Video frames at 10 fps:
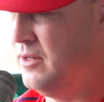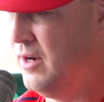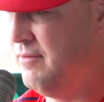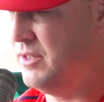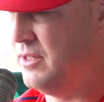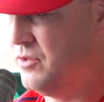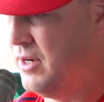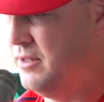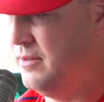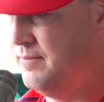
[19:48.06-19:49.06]
obviously
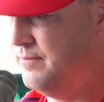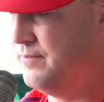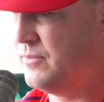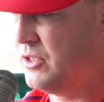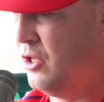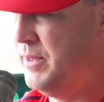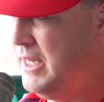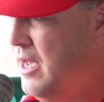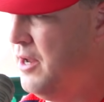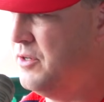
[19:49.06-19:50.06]
tried to slow me
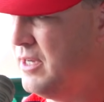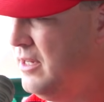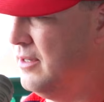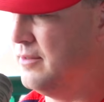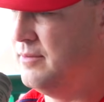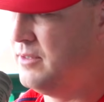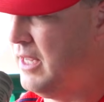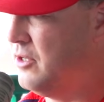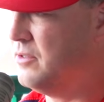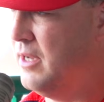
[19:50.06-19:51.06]
down, just say, look,
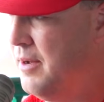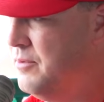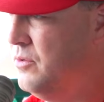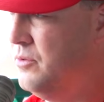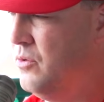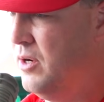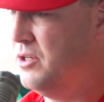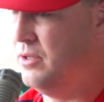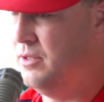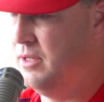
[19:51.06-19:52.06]
take your time, no
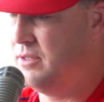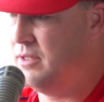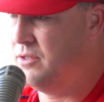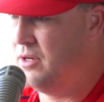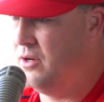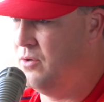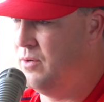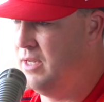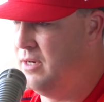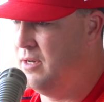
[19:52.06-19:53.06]
rush on this. And
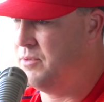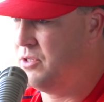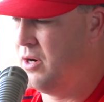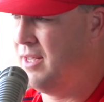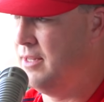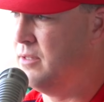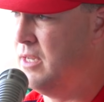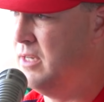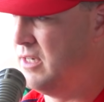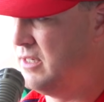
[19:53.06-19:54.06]
so ended up starting
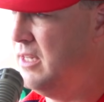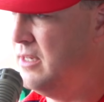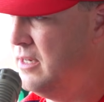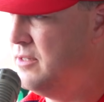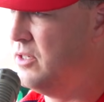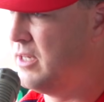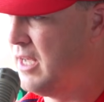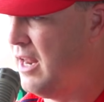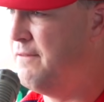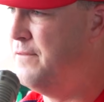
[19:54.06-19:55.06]
and extended just to
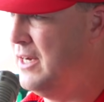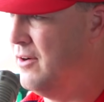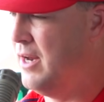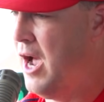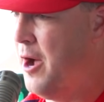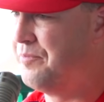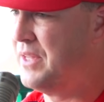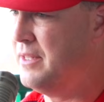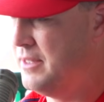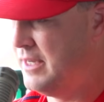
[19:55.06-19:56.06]
kind of figure it out.
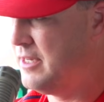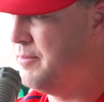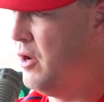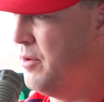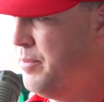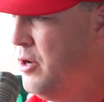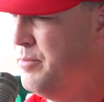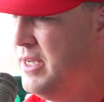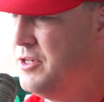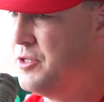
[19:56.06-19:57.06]
Then they sent me over to Palm
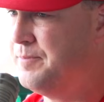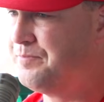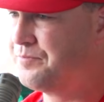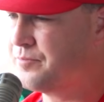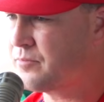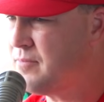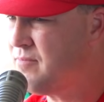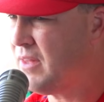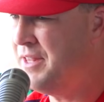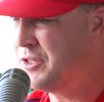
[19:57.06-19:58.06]
Beach.
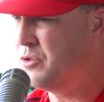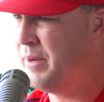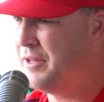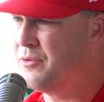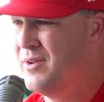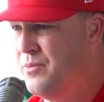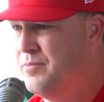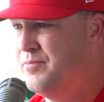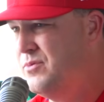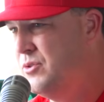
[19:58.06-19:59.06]
And this was about
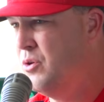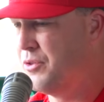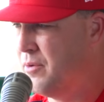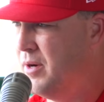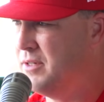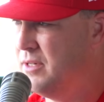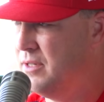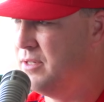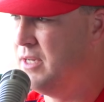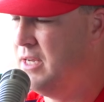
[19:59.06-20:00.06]
2 to 3 months into
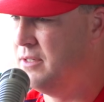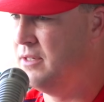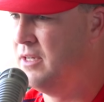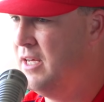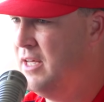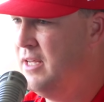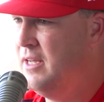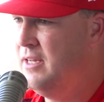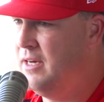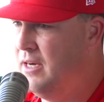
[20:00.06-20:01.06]
the season.
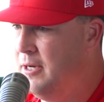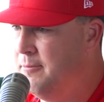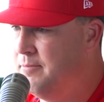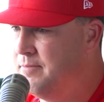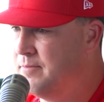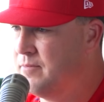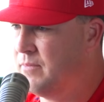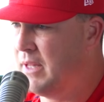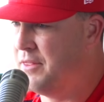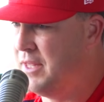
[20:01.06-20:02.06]
And
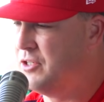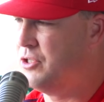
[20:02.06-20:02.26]
things